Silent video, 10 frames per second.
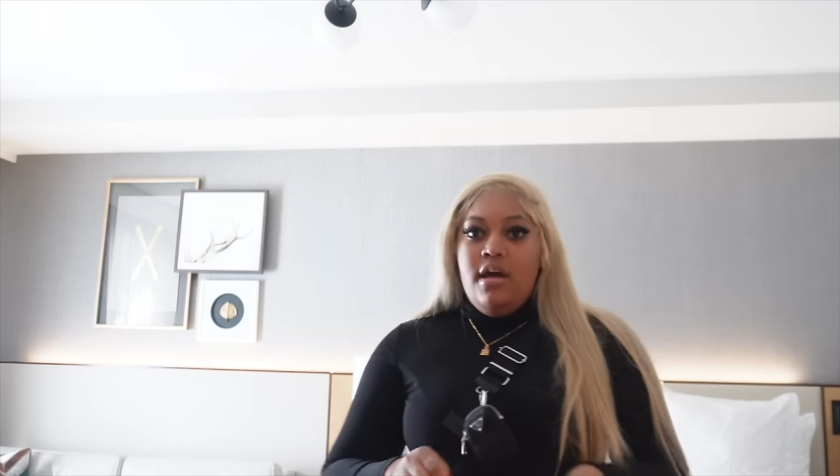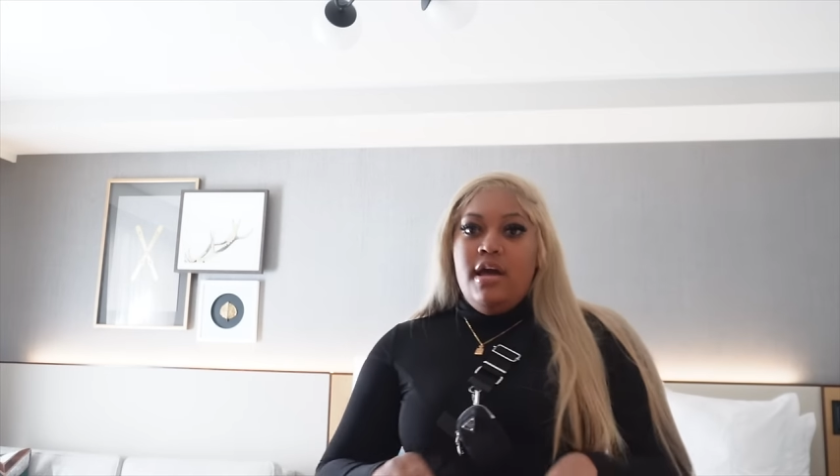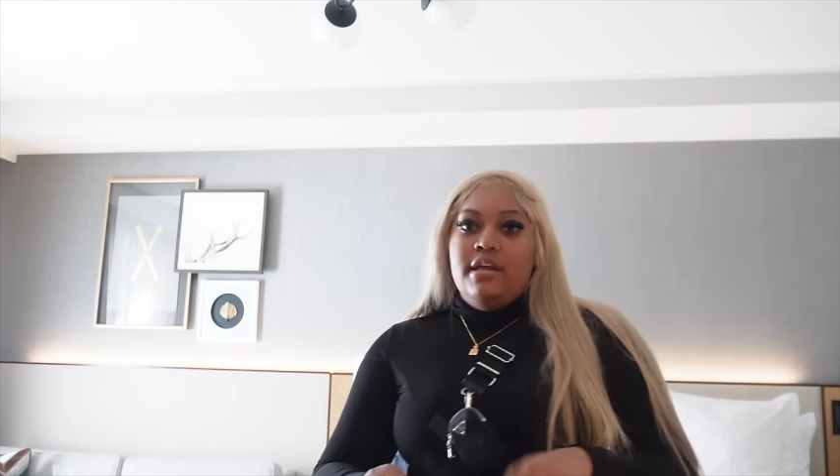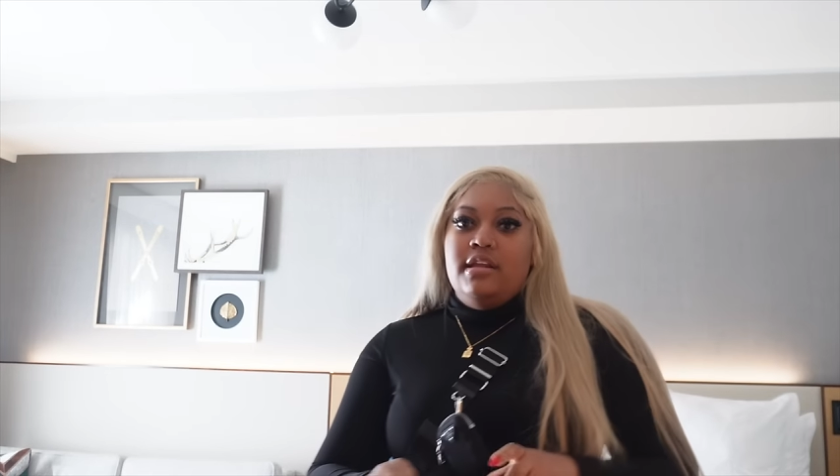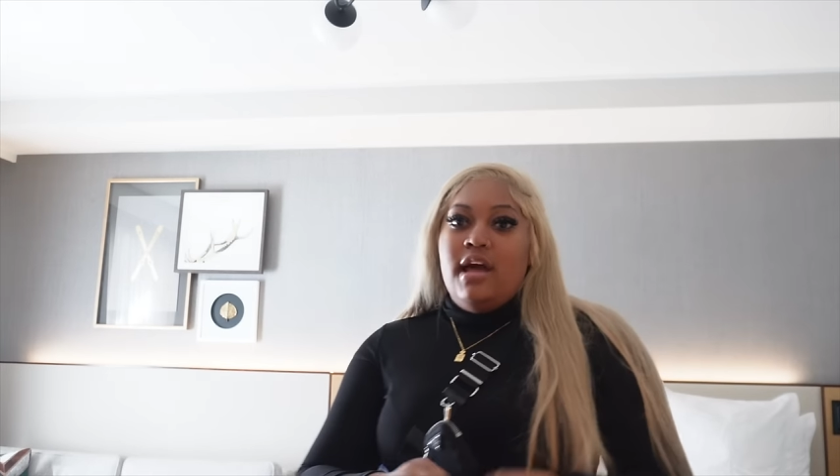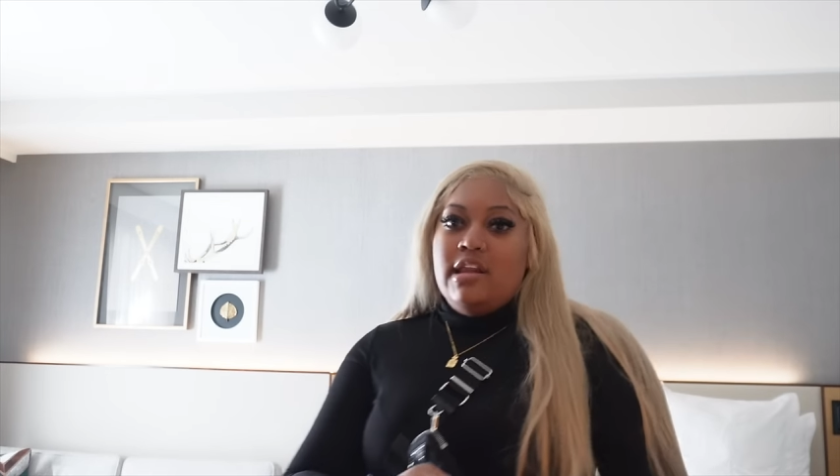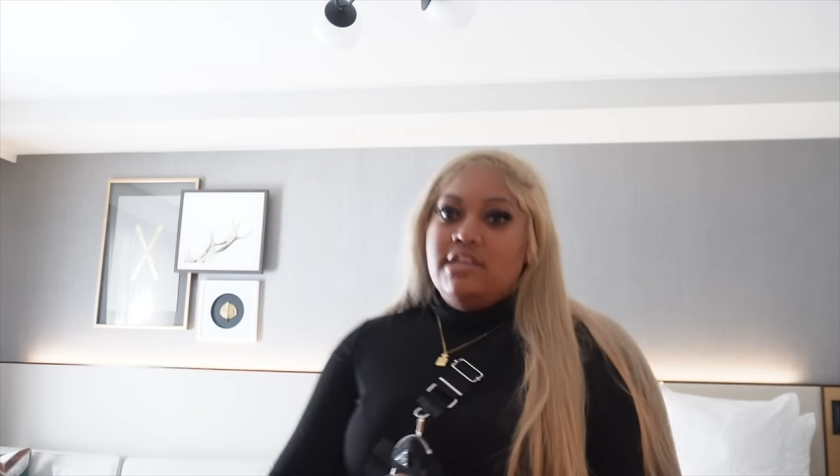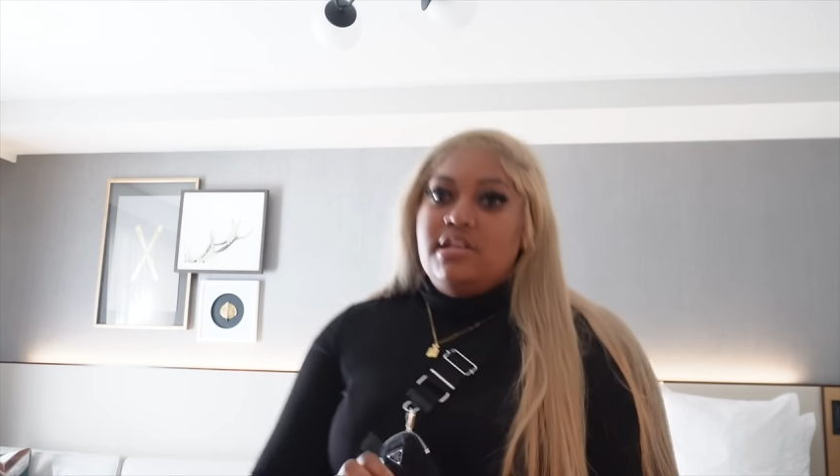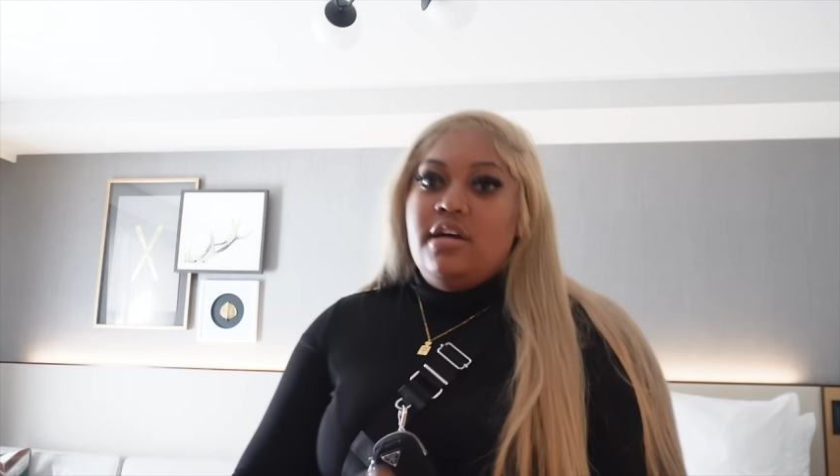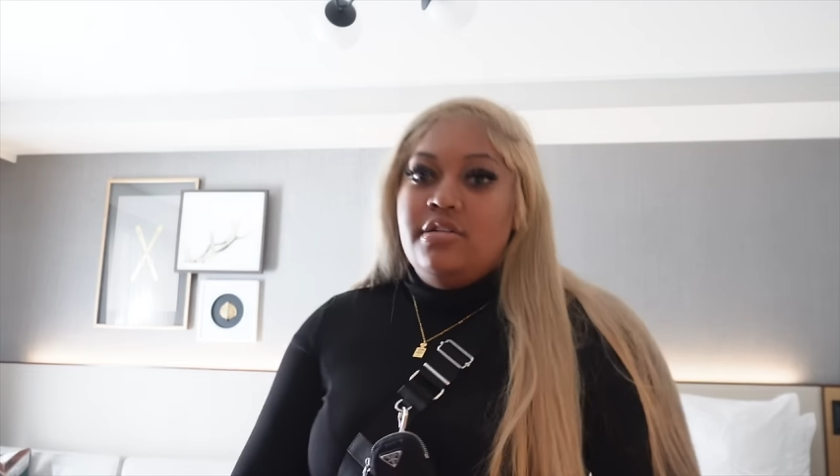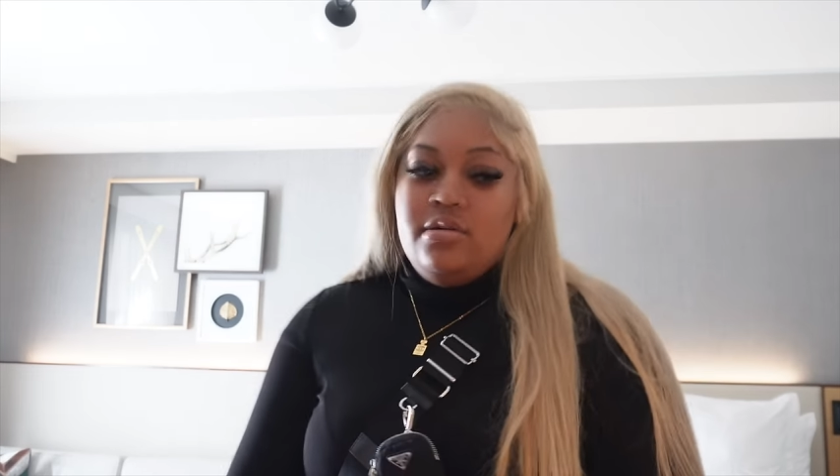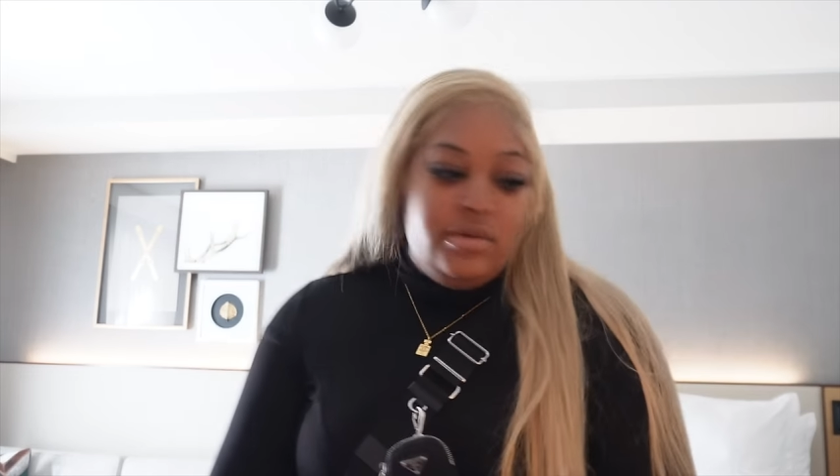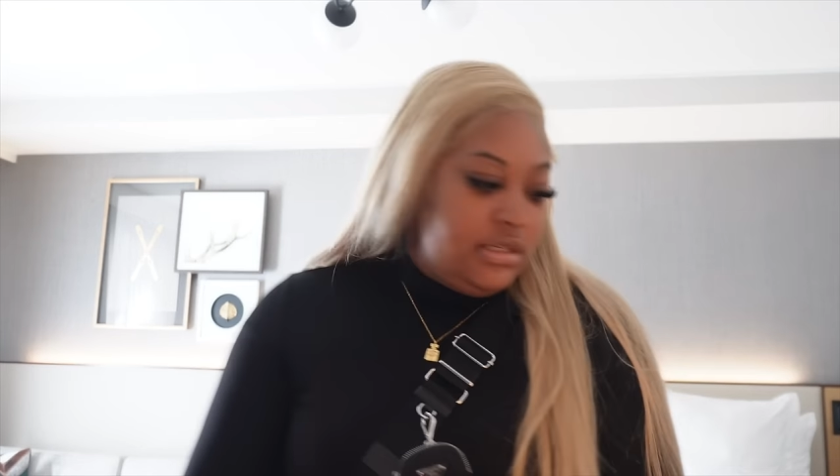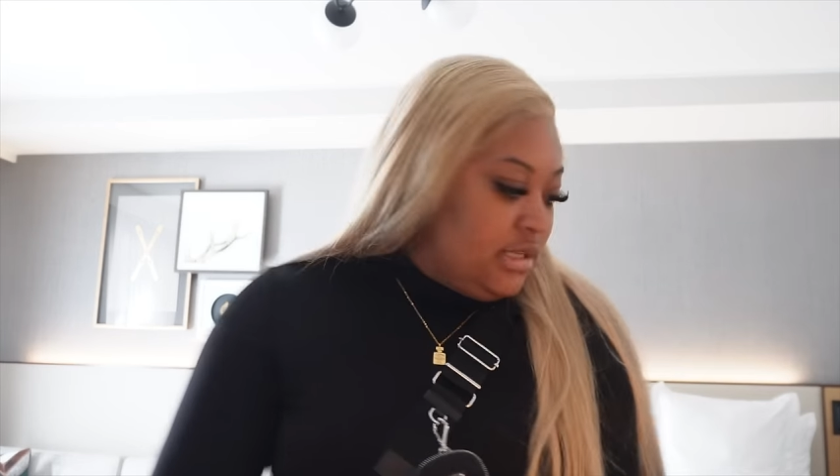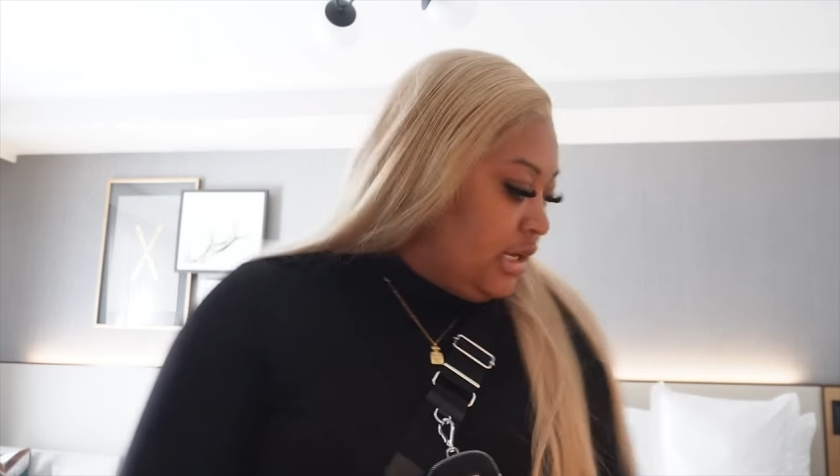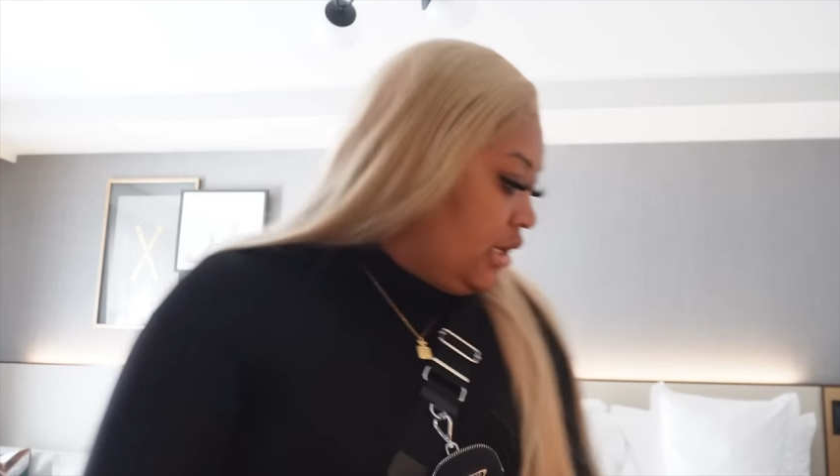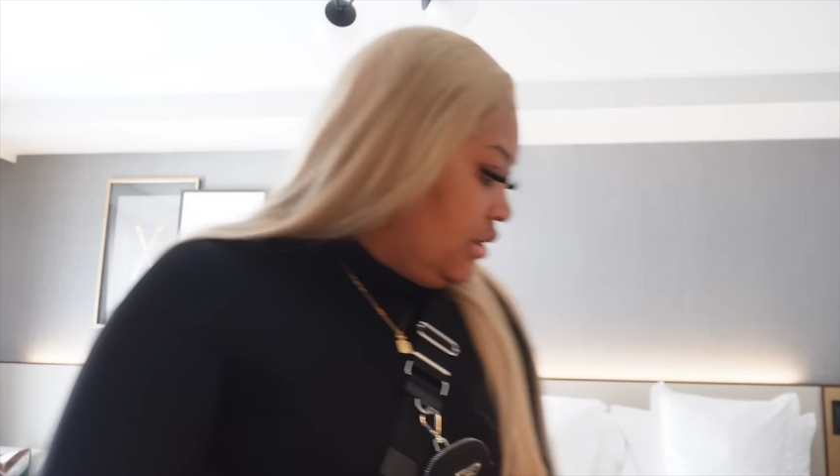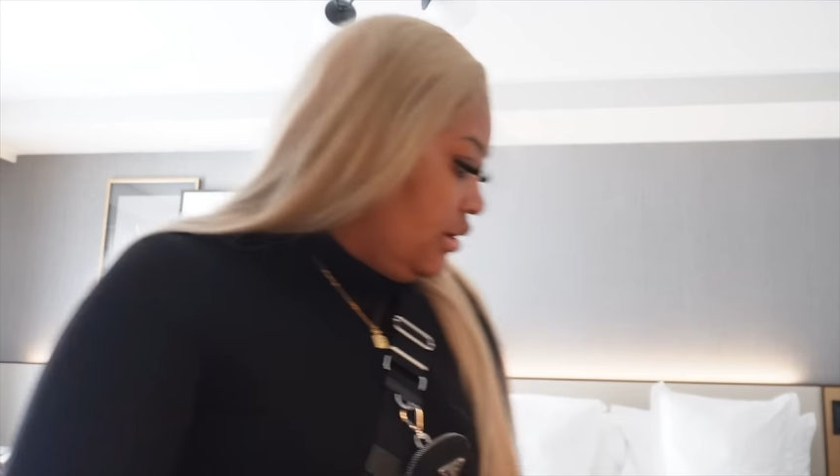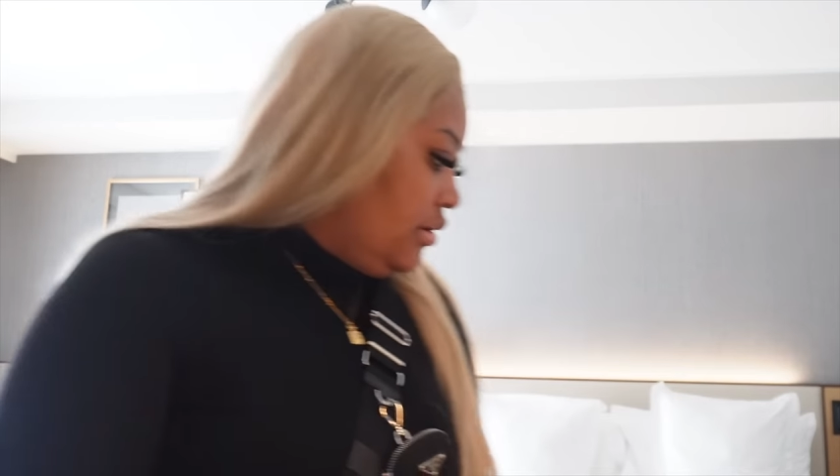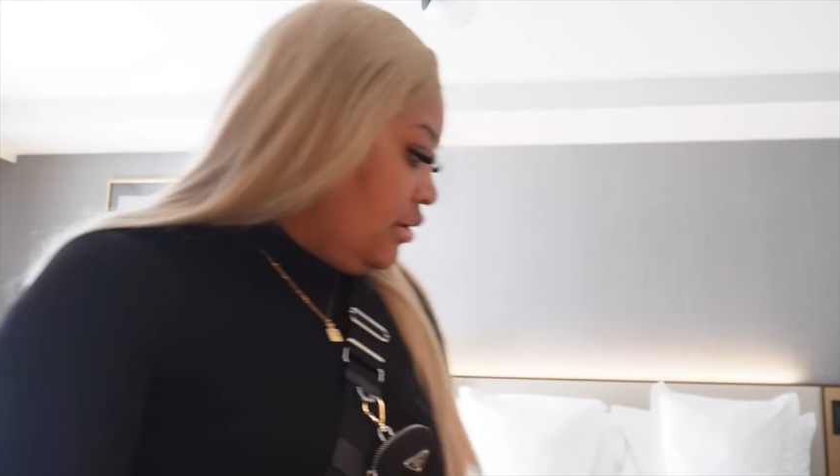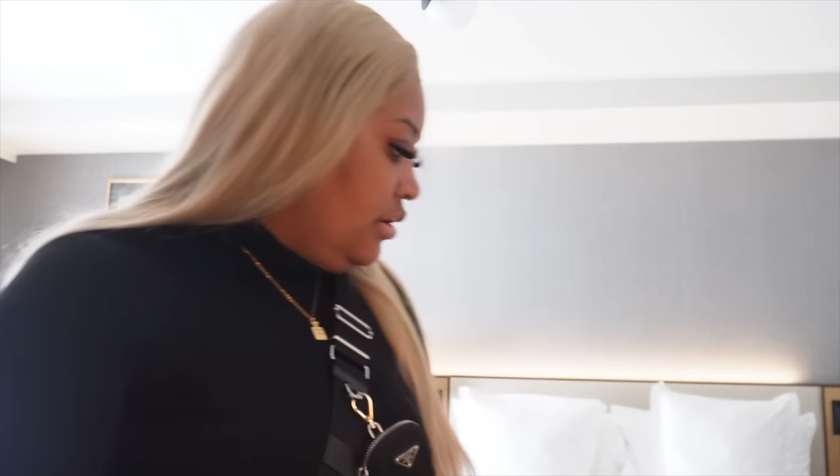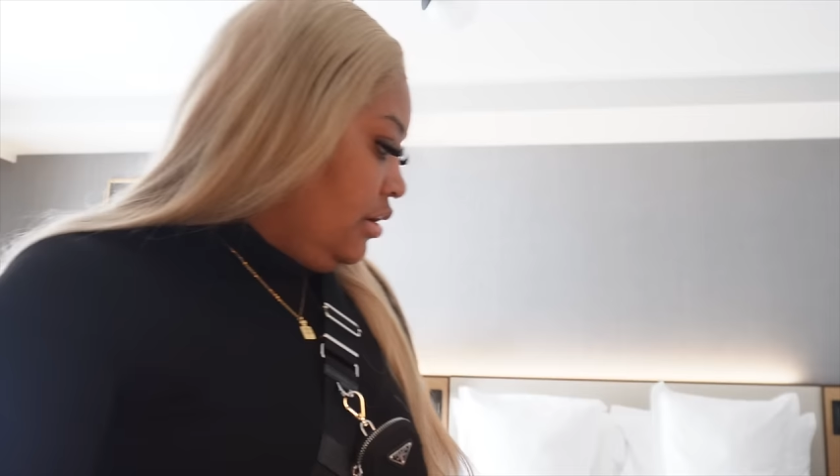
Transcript: and then I'll let y'all know once I get there.